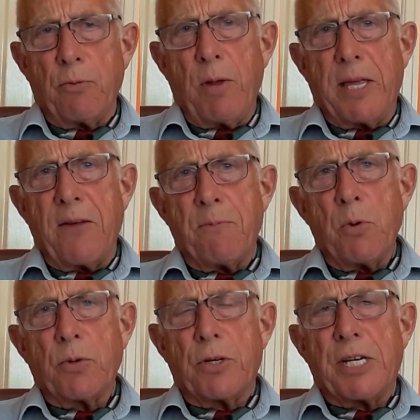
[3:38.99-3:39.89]
We give
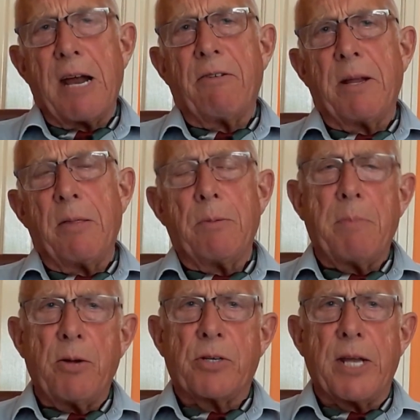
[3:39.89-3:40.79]
more to charity than
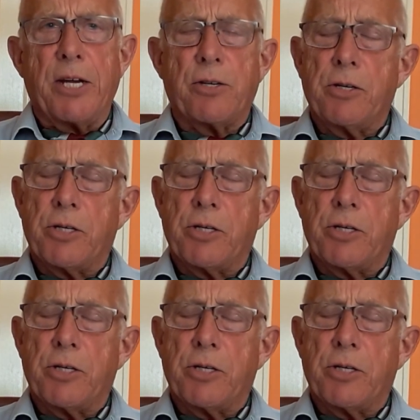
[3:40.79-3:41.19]
most nations,